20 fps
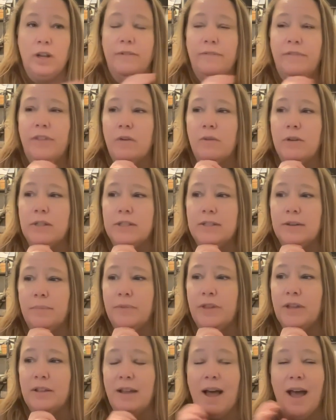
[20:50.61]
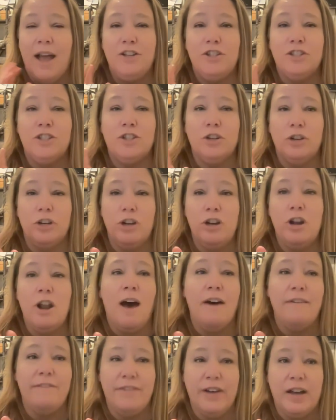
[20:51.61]
If there was something that I just could
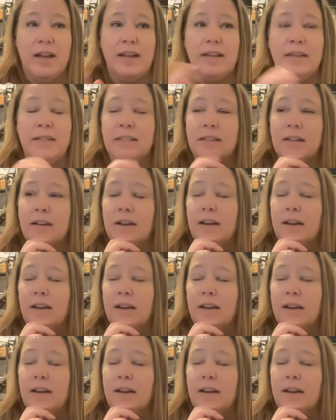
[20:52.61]
not find